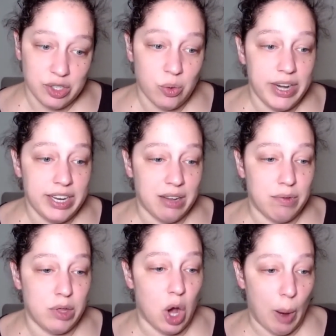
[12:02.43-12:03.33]
is going to give
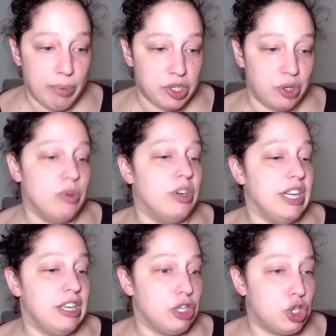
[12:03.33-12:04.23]
you the
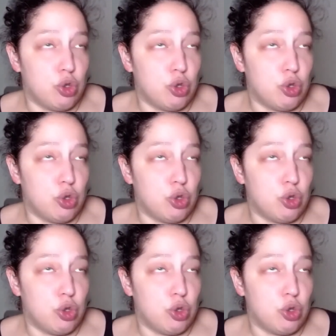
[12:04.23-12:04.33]
opportunity to